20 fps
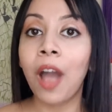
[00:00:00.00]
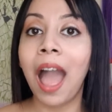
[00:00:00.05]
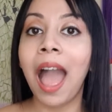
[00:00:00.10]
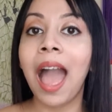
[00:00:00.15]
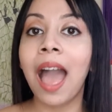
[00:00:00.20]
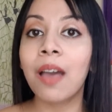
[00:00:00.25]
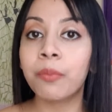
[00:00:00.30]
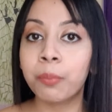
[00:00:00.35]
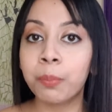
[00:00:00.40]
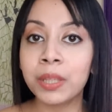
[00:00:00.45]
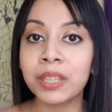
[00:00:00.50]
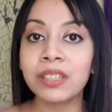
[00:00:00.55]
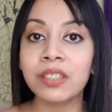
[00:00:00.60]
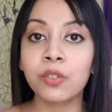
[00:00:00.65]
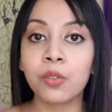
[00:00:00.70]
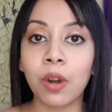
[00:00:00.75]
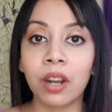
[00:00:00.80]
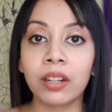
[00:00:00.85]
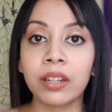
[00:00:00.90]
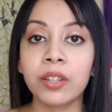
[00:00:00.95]
have been
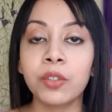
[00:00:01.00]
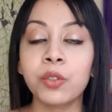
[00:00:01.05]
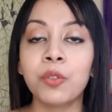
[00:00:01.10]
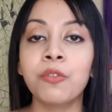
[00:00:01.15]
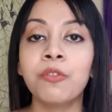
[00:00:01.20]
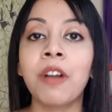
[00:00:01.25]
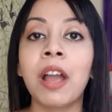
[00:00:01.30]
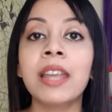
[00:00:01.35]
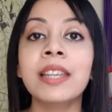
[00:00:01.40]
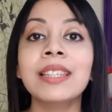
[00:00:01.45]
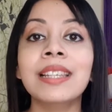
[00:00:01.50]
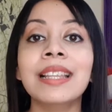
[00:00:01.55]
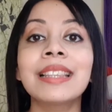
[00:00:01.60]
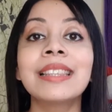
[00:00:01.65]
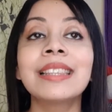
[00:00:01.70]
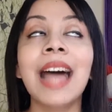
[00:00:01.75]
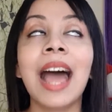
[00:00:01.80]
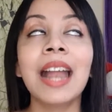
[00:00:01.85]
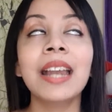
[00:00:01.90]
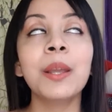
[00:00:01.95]
struggling to find
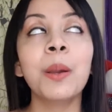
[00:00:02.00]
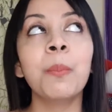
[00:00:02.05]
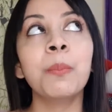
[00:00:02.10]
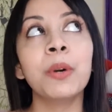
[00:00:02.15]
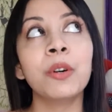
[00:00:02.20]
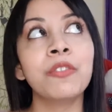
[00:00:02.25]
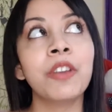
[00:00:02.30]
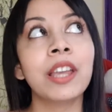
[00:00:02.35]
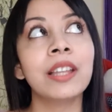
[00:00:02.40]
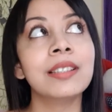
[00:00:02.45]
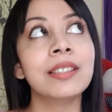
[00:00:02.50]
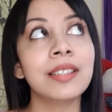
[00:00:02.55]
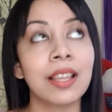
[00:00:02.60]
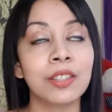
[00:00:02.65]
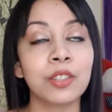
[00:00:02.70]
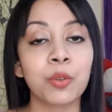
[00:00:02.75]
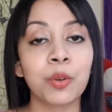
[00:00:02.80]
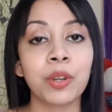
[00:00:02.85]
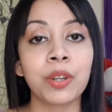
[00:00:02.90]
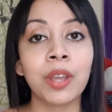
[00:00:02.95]
that perfect
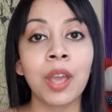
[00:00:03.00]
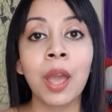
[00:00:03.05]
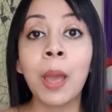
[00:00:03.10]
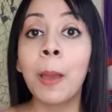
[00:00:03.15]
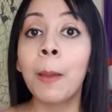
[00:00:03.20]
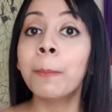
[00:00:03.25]
sunscreen,